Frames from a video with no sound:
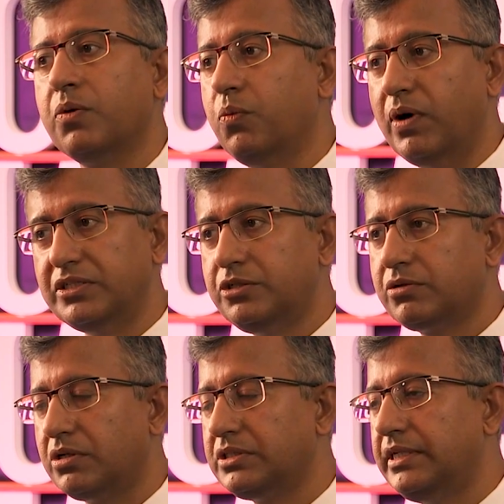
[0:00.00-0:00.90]
Once you
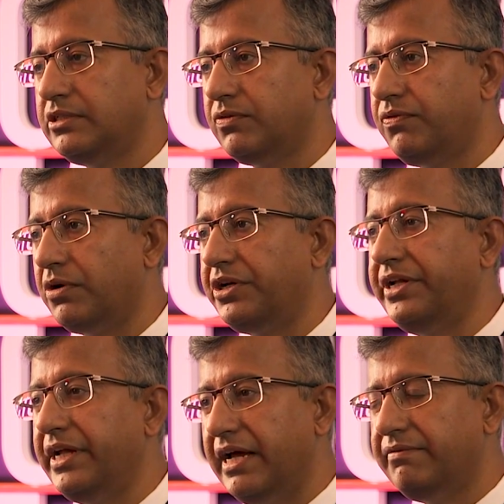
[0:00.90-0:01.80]
cross the age of
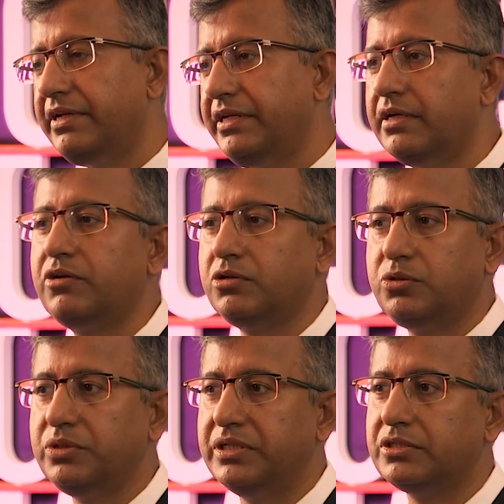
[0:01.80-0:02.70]
40, every year or
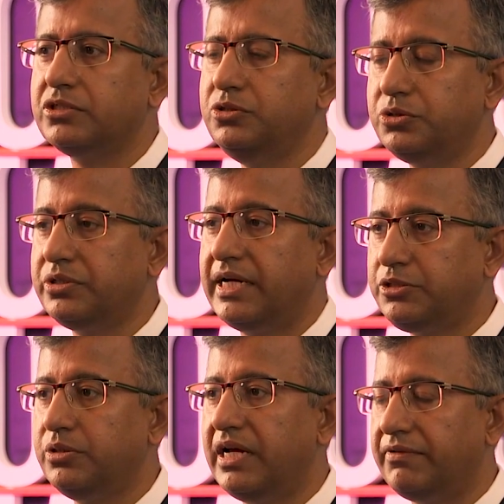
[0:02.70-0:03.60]
two years, you should
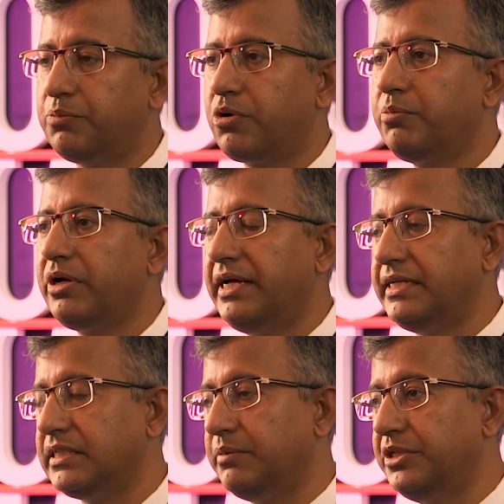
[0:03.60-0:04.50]
actually have a proper eye
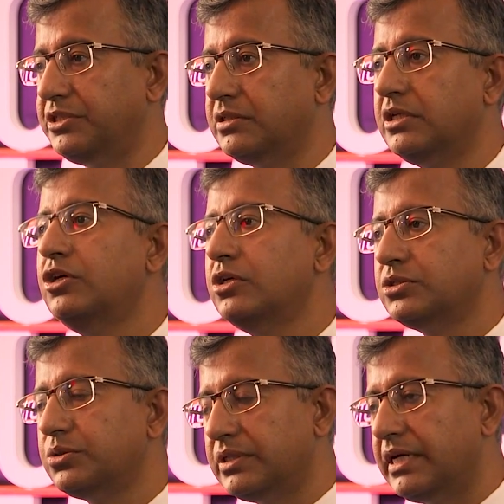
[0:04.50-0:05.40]
examination
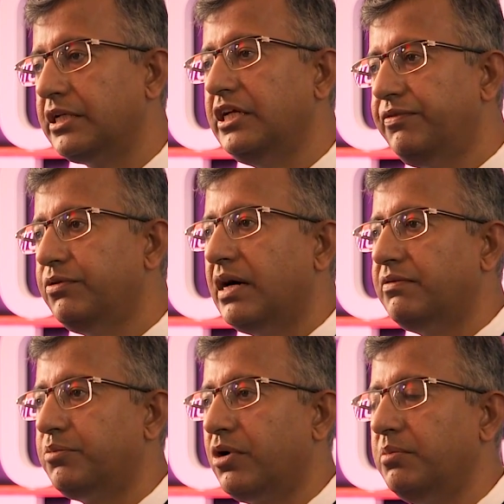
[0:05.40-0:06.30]
so that if you have
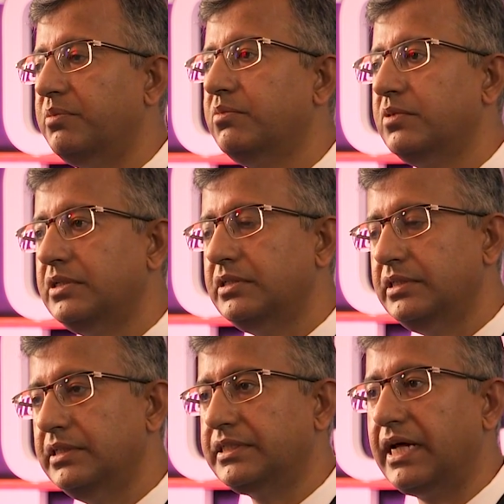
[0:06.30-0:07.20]
a problem,
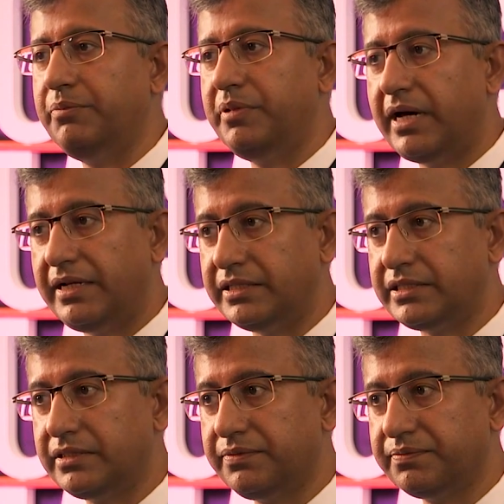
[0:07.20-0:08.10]
it can be
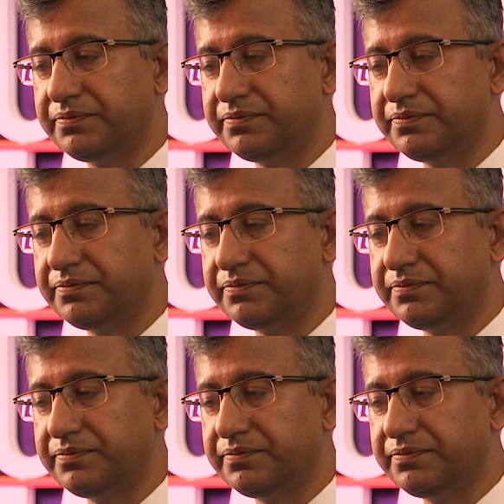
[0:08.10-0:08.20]
managed.